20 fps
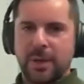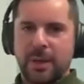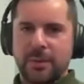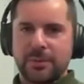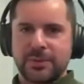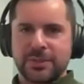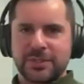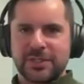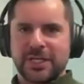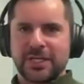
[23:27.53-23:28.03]

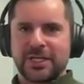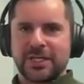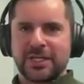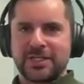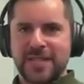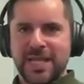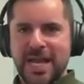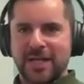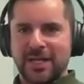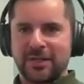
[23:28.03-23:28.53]
sometimes it's like
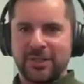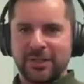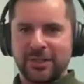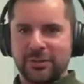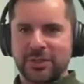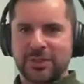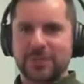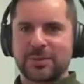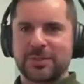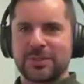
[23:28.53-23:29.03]

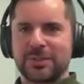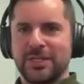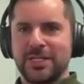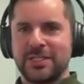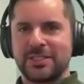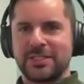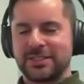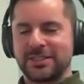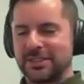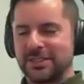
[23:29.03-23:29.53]
untangling Christmas
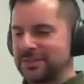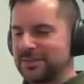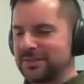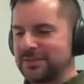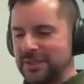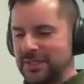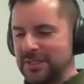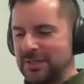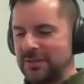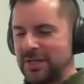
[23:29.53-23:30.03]
lights
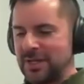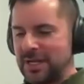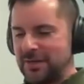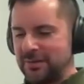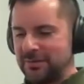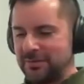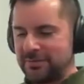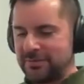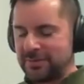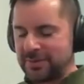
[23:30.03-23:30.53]
because a
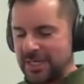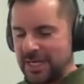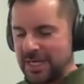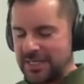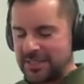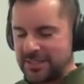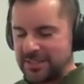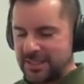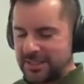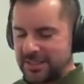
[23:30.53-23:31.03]
lot of the
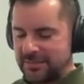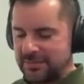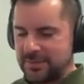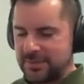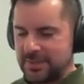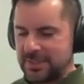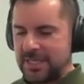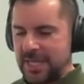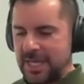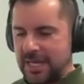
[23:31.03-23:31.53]
guys that
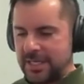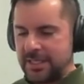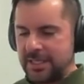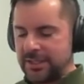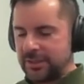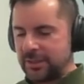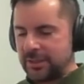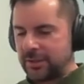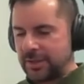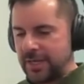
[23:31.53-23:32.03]
not
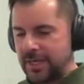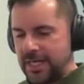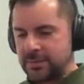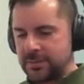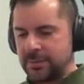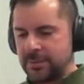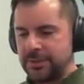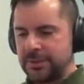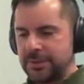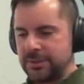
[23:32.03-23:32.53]
in your
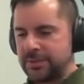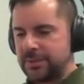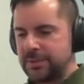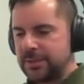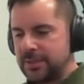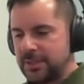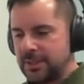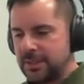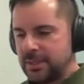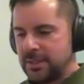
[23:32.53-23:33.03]
class, but
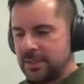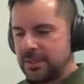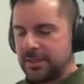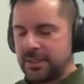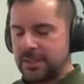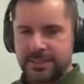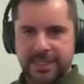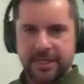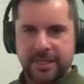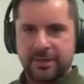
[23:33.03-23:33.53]
just
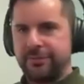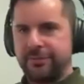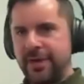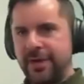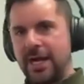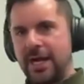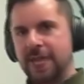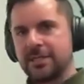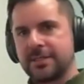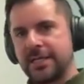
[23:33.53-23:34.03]
they scale
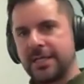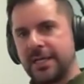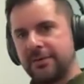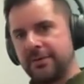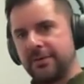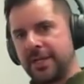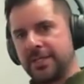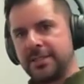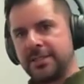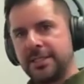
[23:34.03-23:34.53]
fast. They
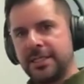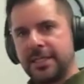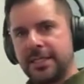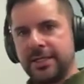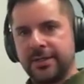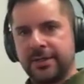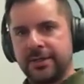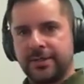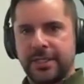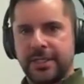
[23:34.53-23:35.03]
have an entity
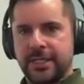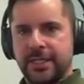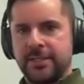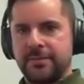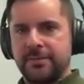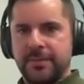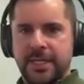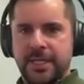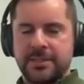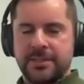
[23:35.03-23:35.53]
here, they
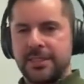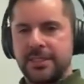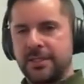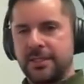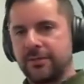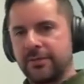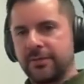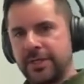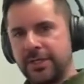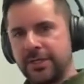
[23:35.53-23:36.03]
got an
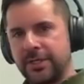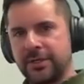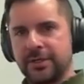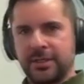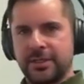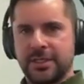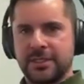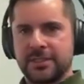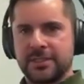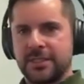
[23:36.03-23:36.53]
entity over
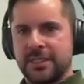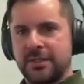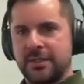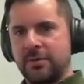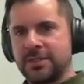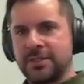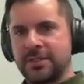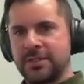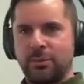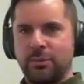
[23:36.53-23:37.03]
here, and it's
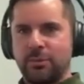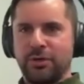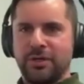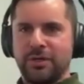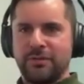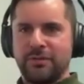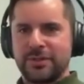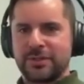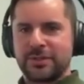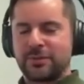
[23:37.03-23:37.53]
like, what's the
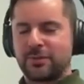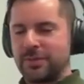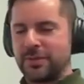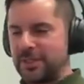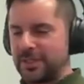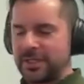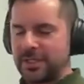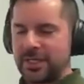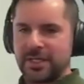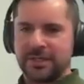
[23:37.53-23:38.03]
point of this
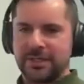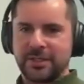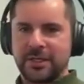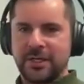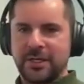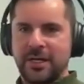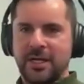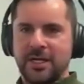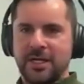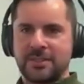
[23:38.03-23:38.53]
one? They cut the
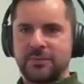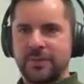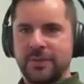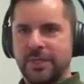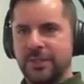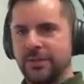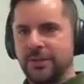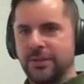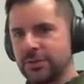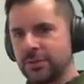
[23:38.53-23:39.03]
cost.
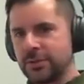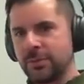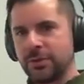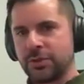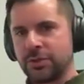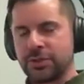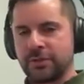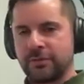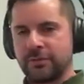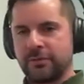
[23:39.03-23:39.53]
We can use a
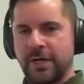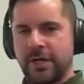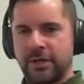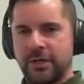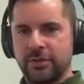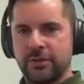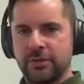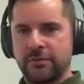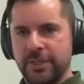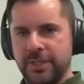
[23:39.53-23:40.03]
merchant of
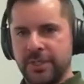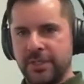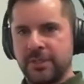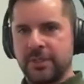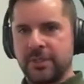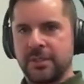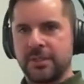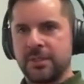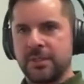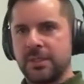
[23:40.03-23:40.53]
record over
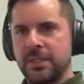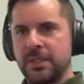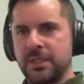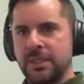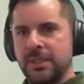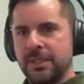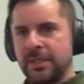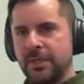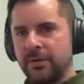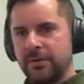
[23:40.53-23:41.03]
here.
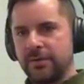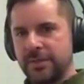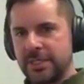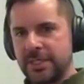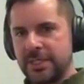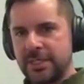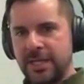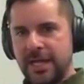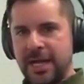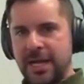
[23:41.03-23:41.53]
You don't
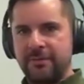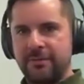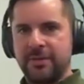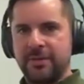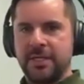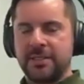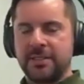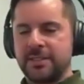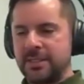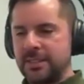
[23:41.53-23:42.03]
need to have
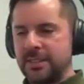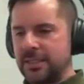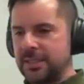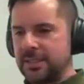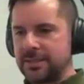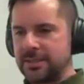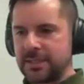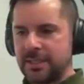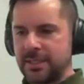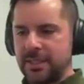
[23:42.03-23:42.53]
that
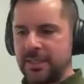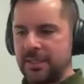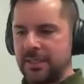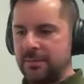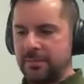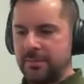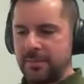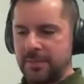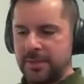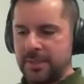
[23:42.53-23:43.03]
entity. It's going
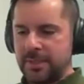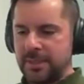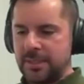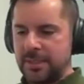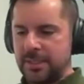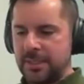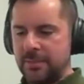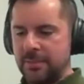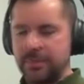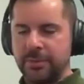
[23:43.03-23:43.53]

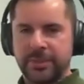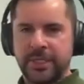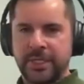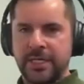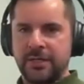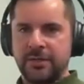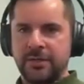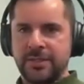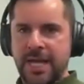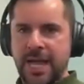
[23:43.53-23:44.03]
to
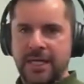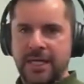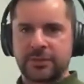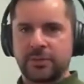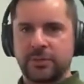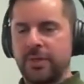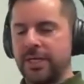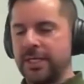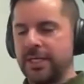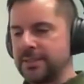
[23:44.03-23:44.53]
implicate you
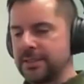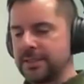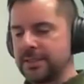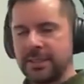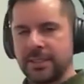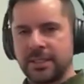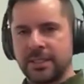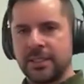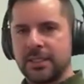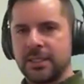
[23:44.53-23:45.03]
tax wise.
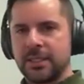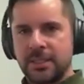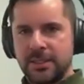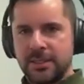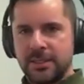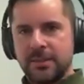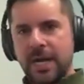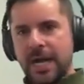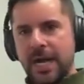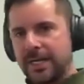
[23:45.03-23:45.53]
It's like
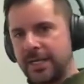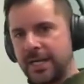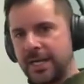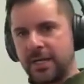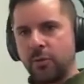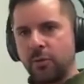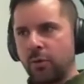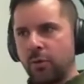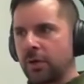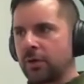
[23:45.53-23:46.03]
I can
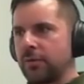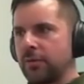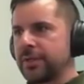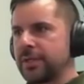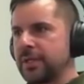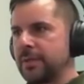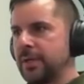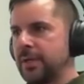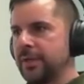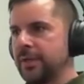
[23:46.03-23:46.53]
kind of work
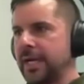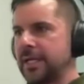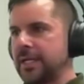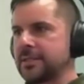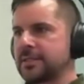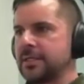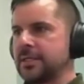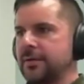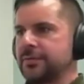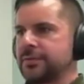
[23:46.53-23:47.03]
with them on
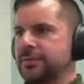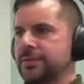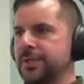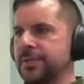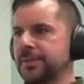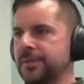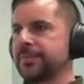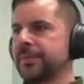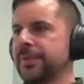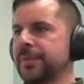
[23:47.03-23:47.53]
that stuff.
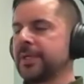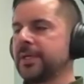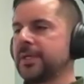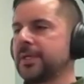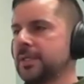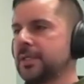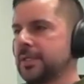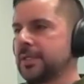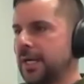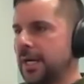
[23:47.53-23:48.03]
So
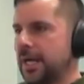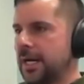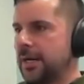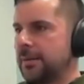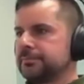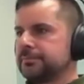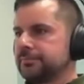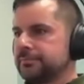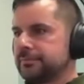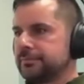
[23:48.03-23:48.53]

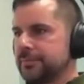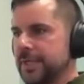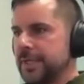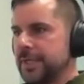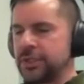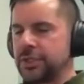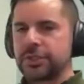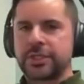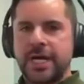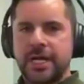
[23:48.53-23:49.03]

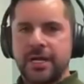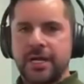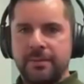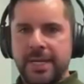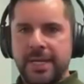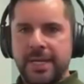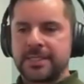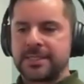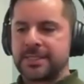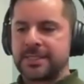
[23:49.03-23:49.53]
you just got
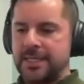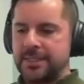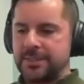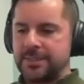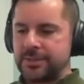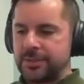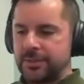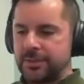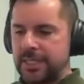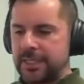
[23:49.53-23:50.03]
to make
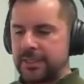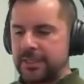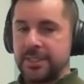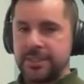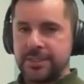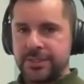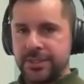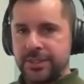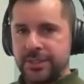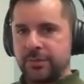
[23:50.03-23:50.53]
sense. So like
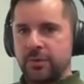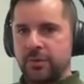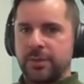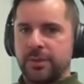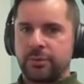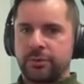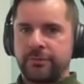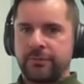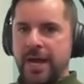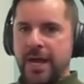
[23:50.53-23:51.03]
these tier
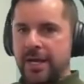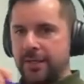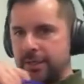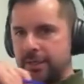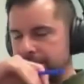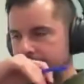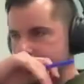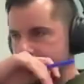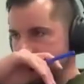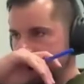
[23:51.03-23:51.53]
one
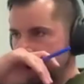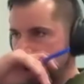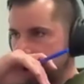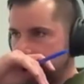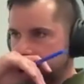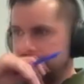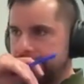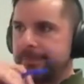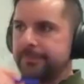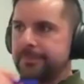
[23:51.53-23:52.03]
providers,
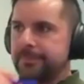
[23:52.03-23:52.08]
